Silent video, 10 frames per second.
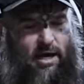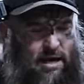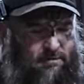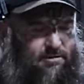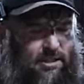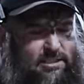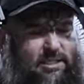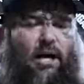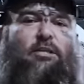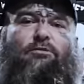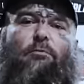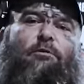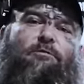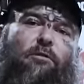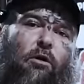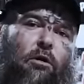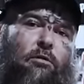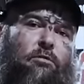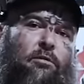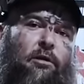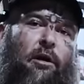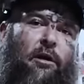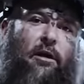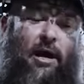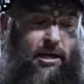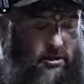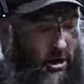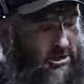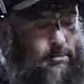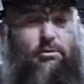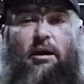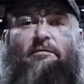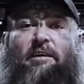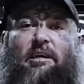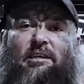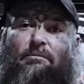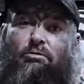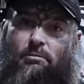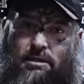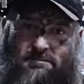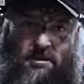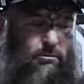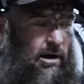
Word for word: everything starts from the floor and it goes up to our fingertips when we're lifting